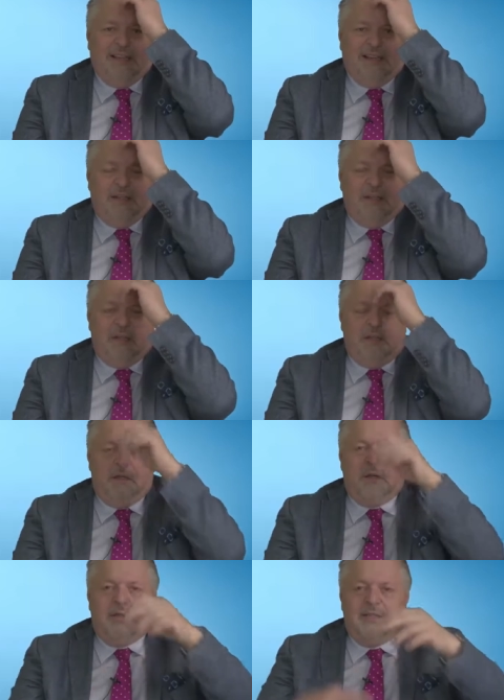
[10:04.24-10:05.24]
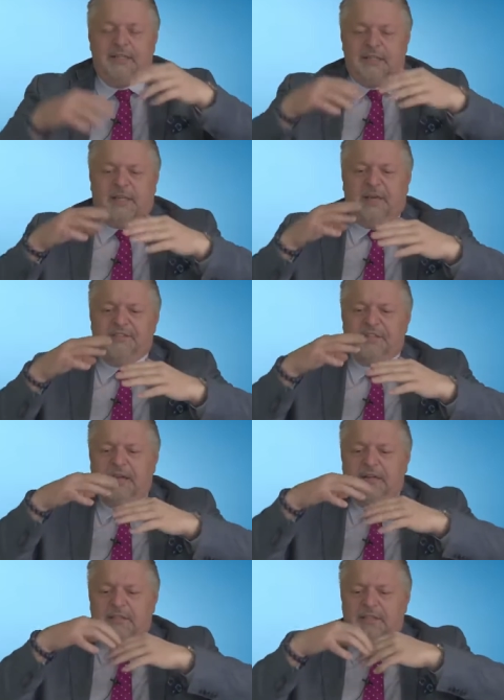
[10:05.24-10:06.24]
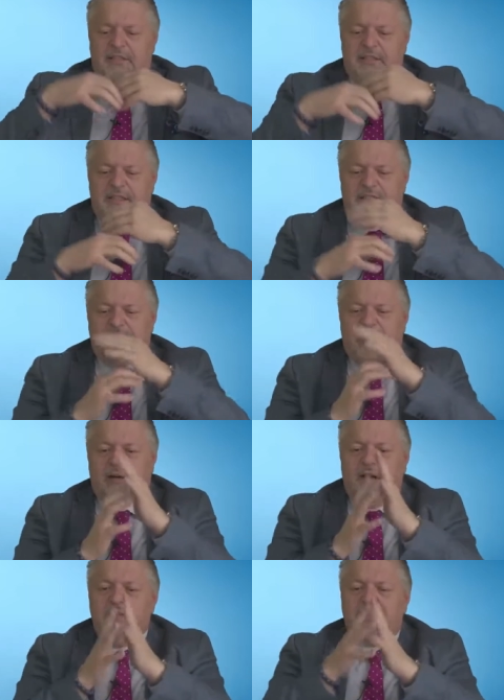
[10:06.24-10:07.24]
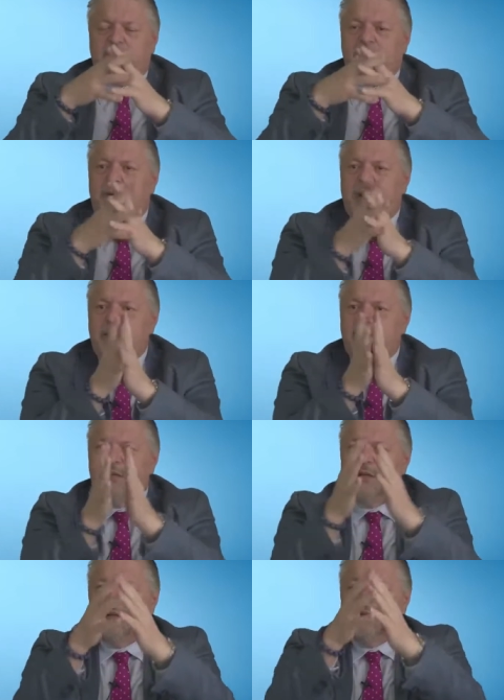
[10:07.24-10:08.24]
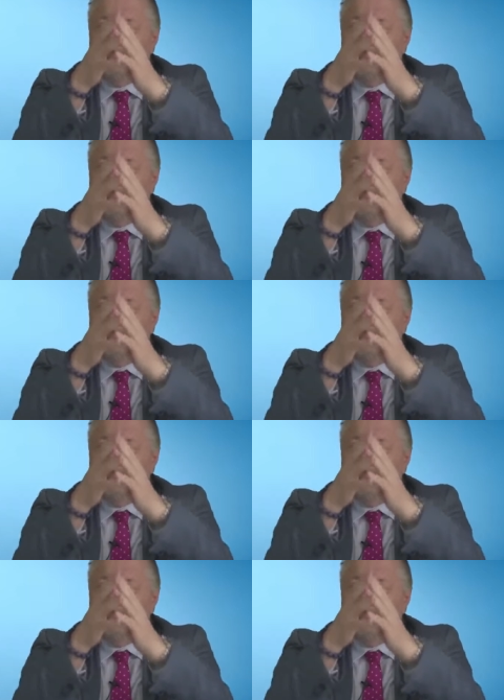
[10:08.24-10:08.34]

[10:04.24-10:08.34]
And uh, these life cycles, these they're intertwined.